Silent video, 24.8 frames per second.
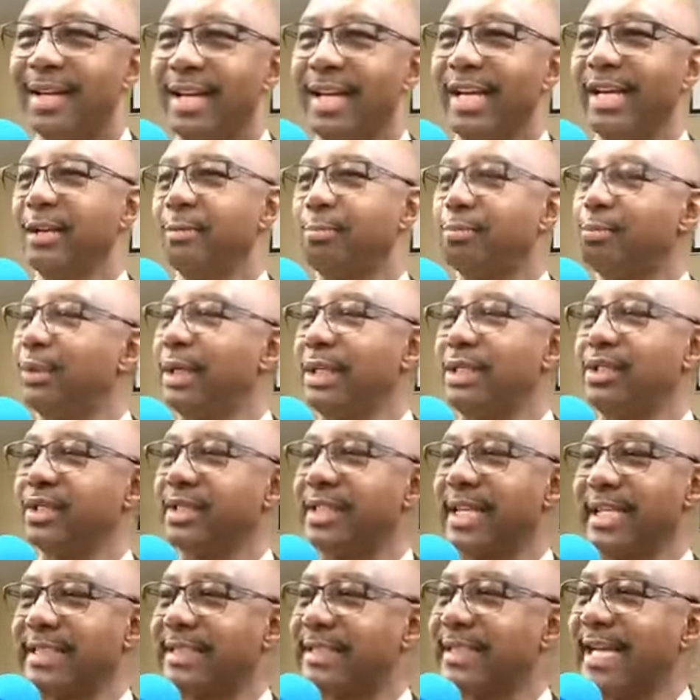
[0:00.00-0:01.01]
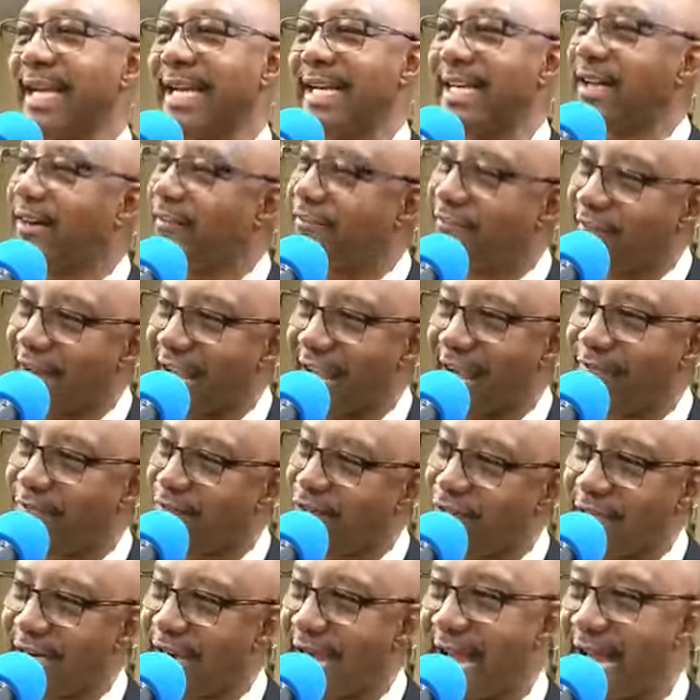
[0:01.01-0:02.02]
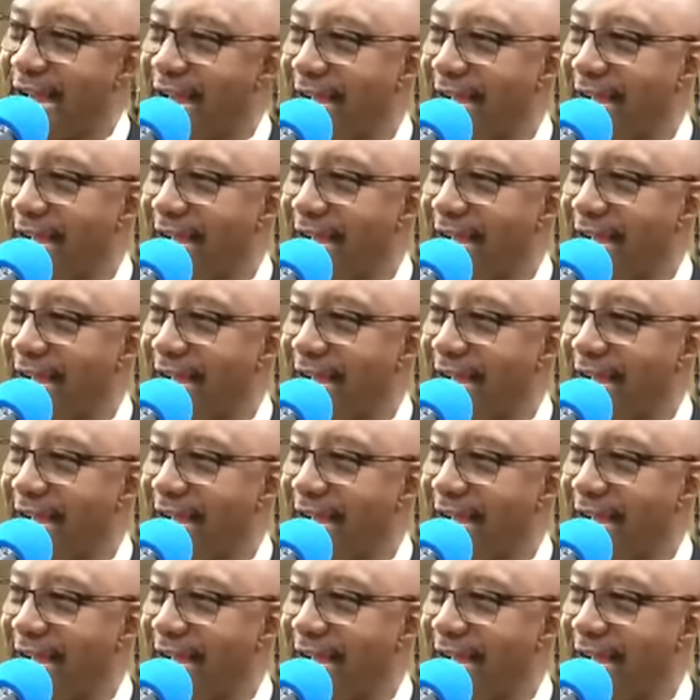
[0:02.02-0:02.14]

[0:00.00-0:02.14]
and the preacher just standing there flat foot